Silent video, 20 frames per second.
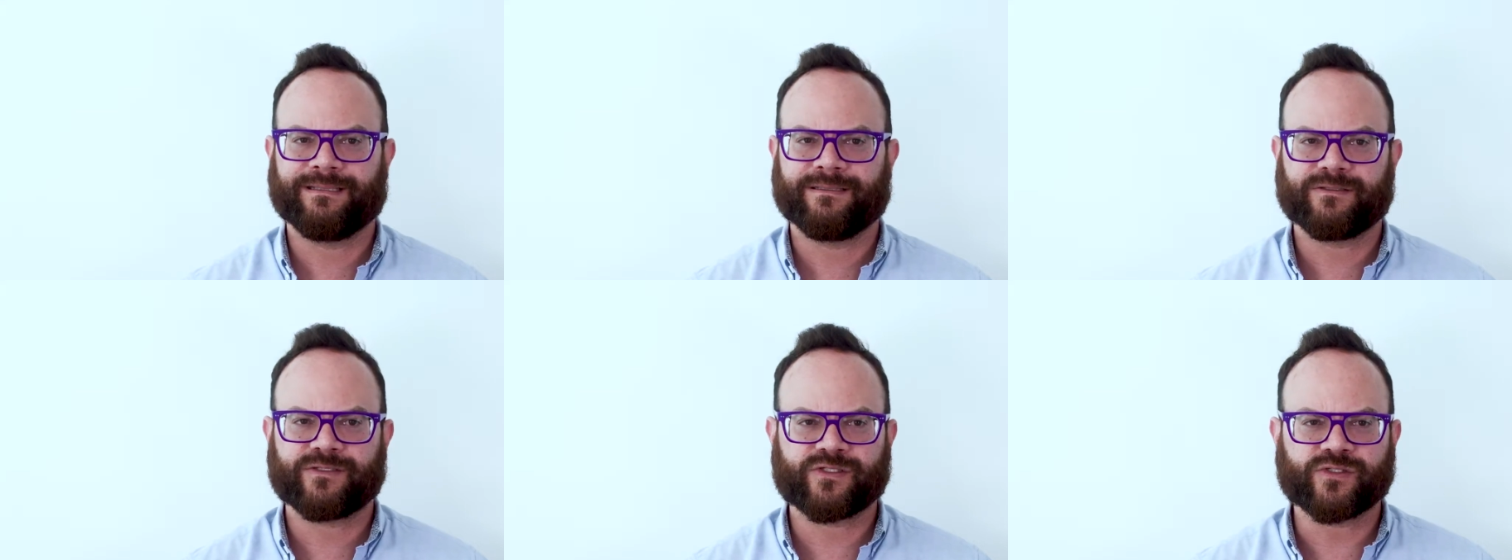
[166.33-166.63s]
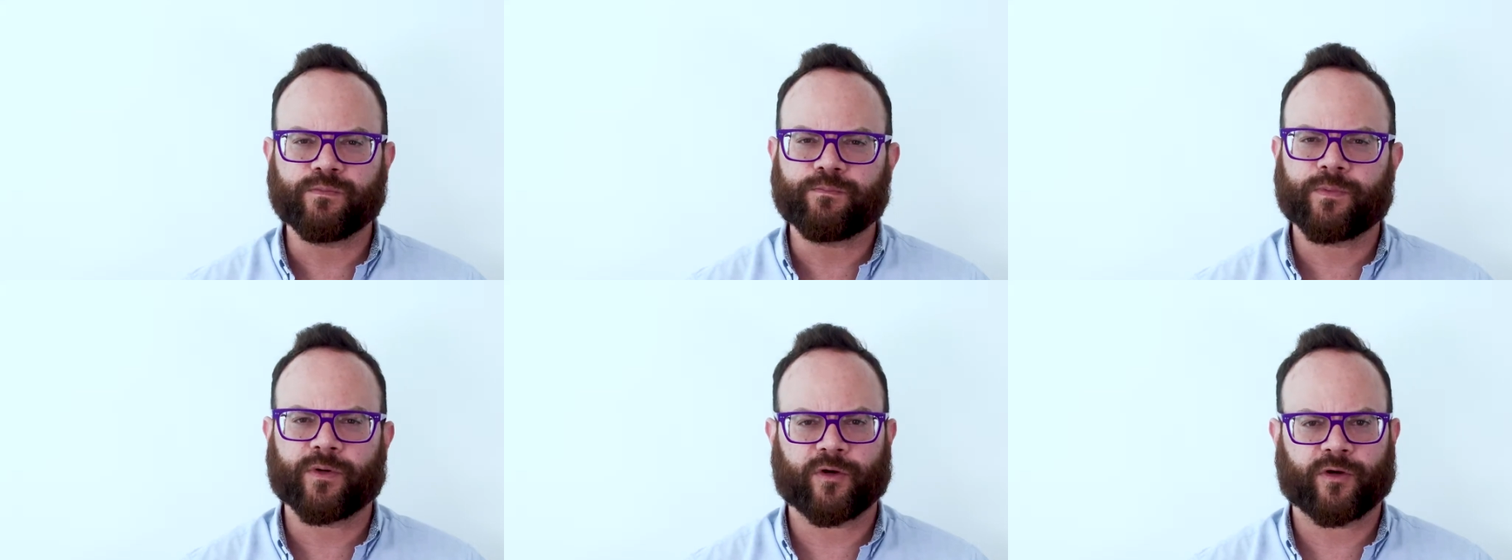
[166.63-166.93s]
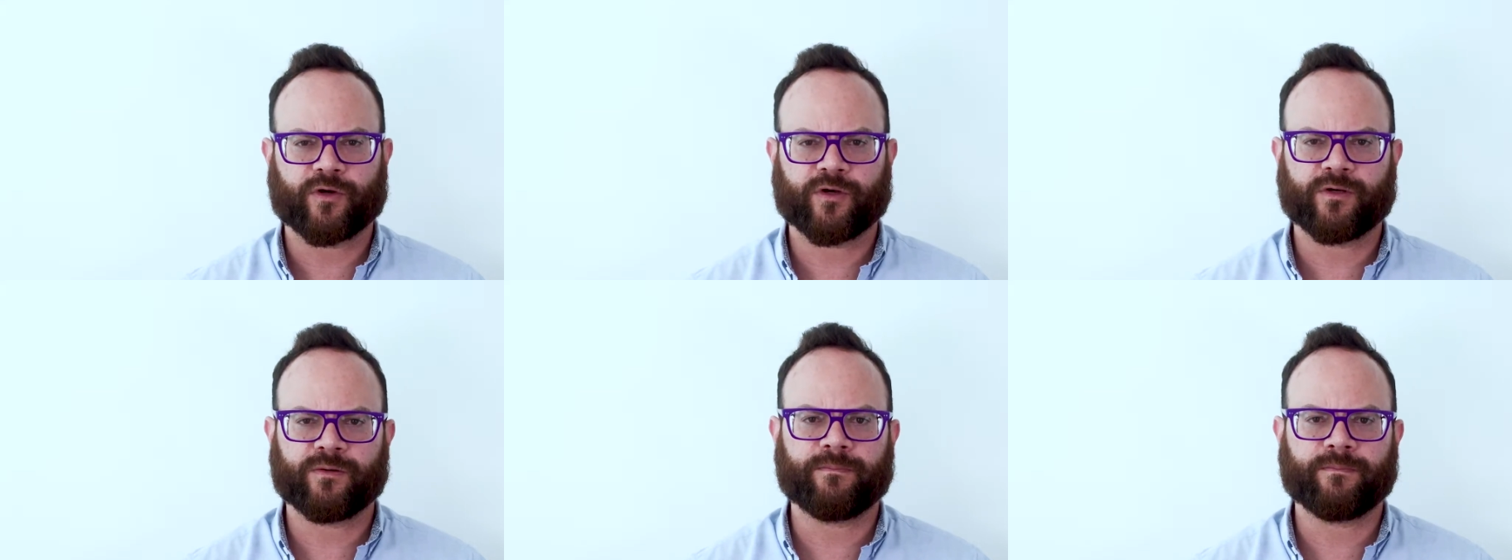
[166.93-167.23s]

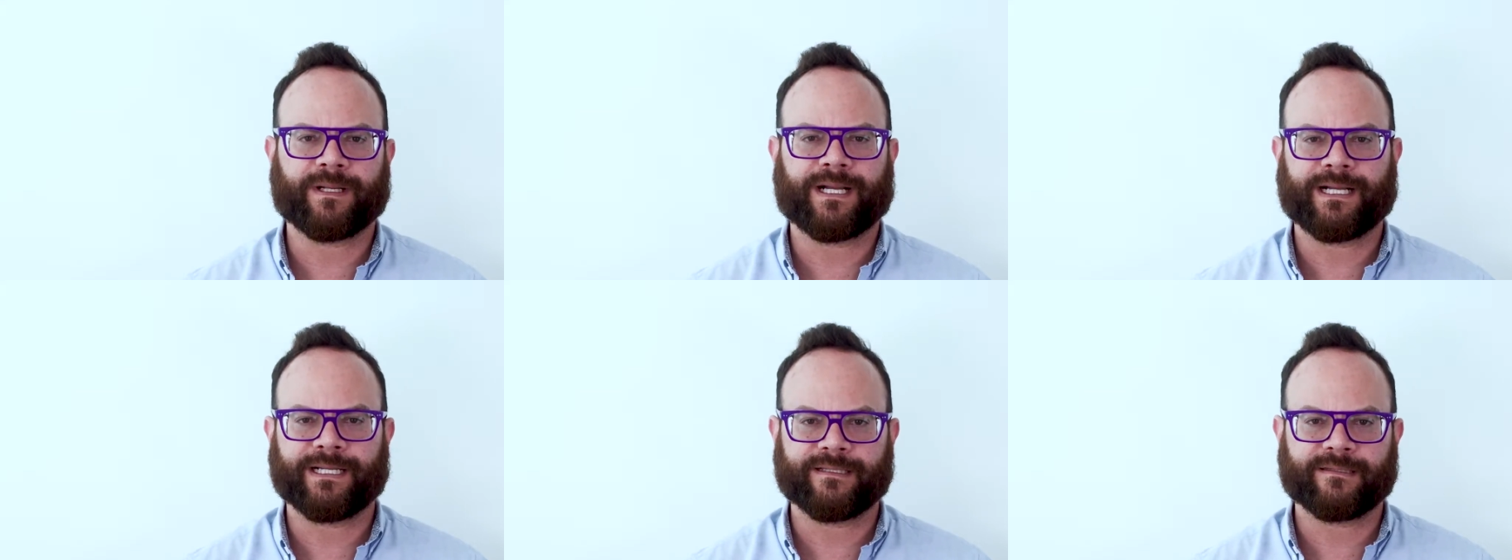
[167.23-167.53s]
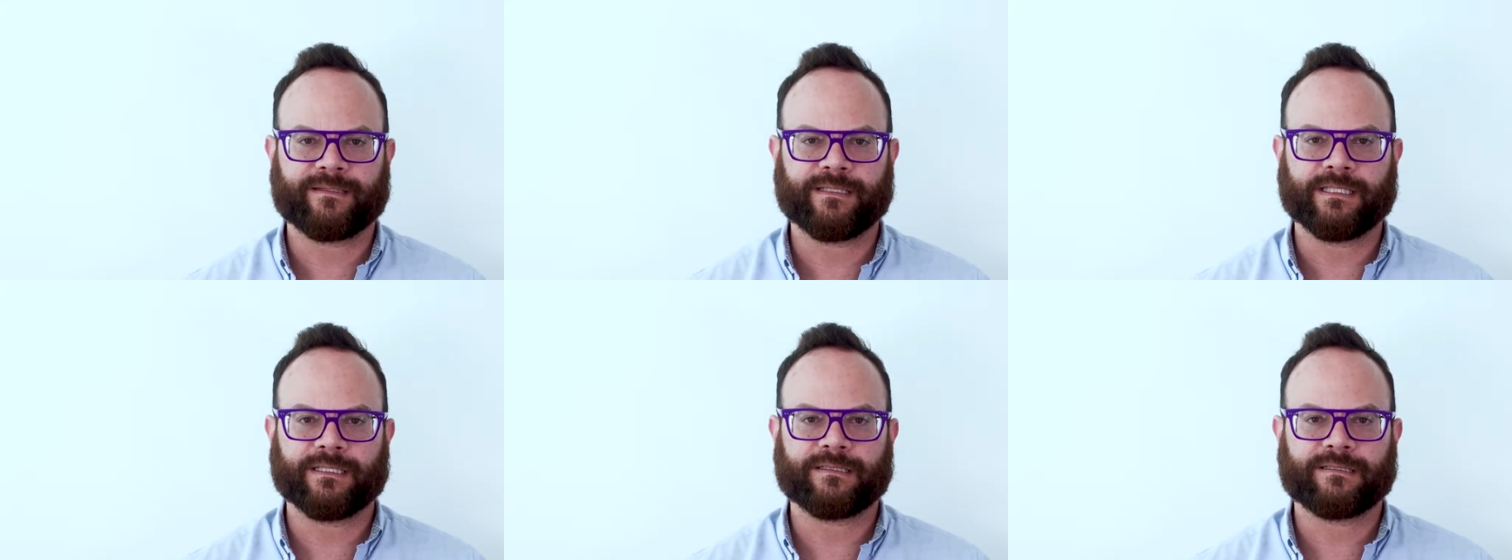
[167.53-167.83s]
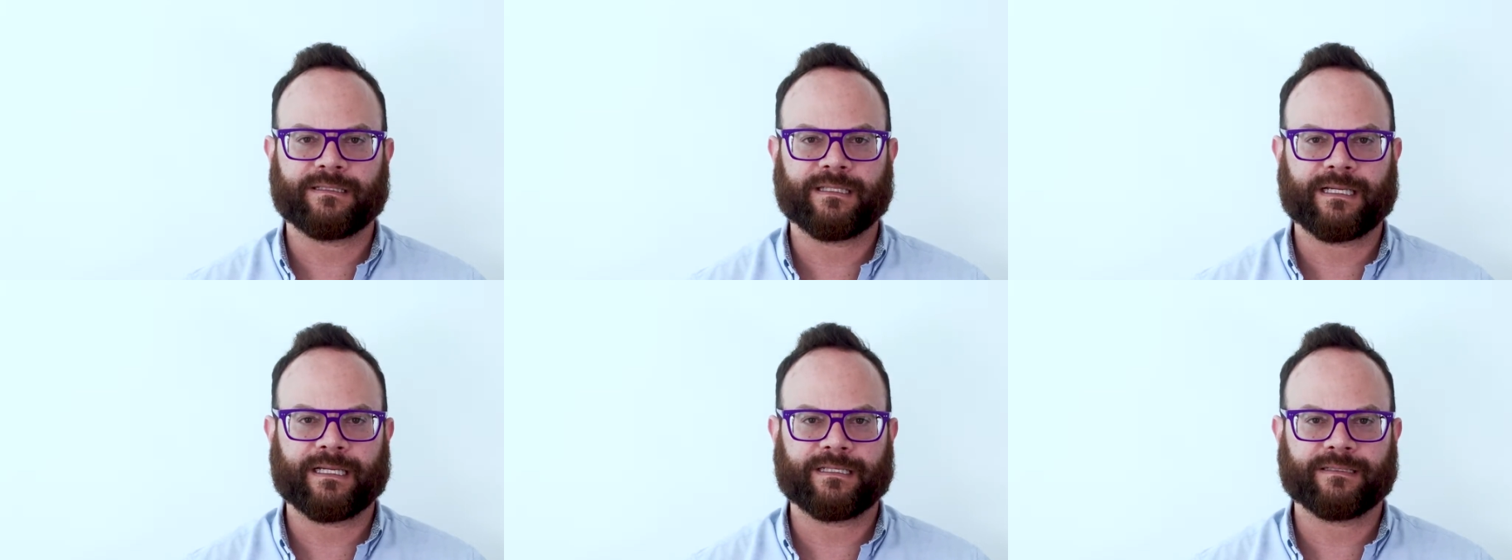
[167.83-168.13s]
superb. I
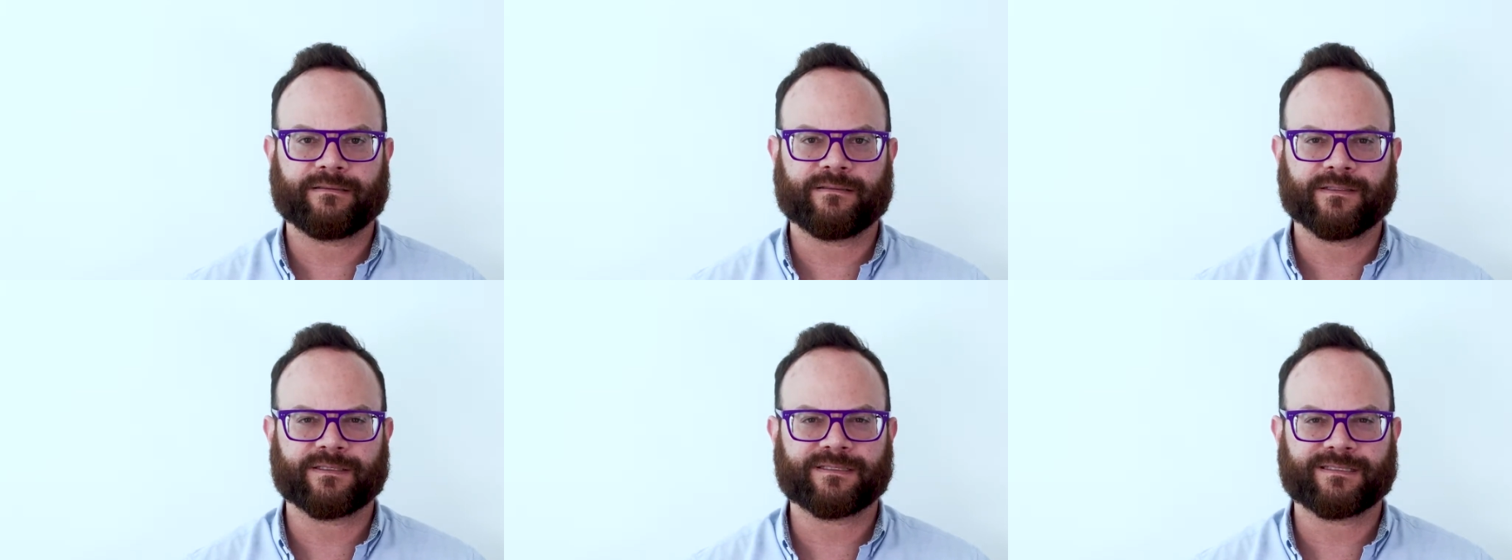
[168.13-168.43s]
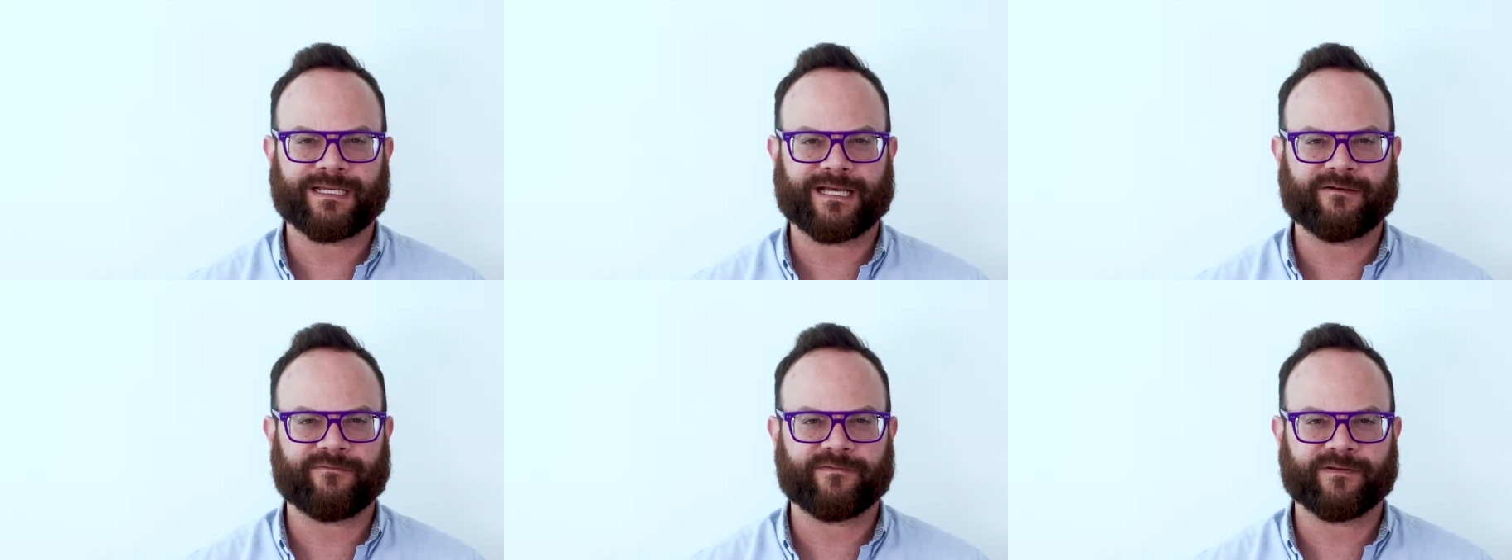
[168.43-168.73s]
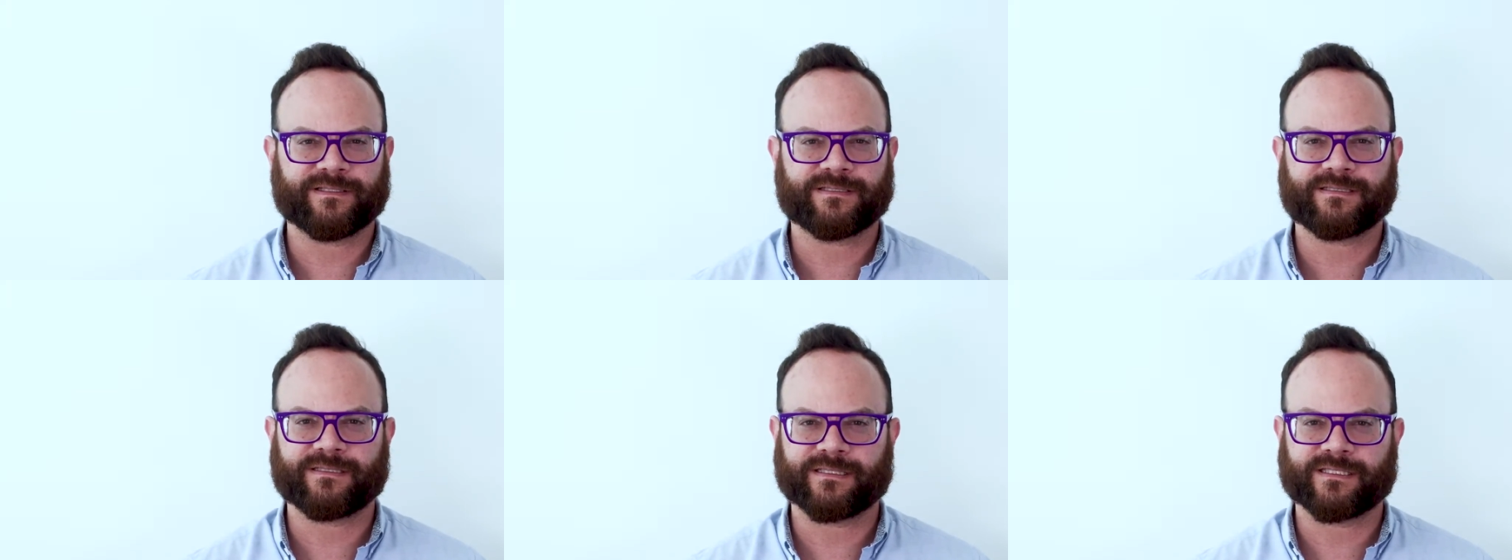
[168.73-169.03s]
think that the
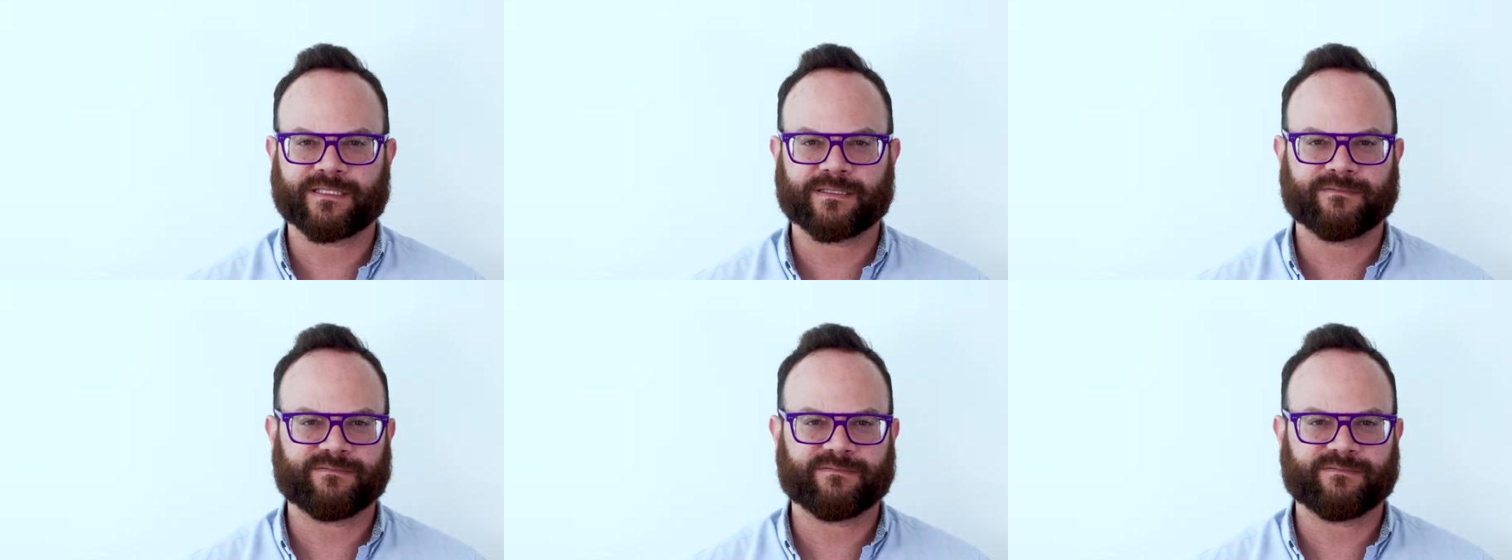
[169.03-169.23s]
staff is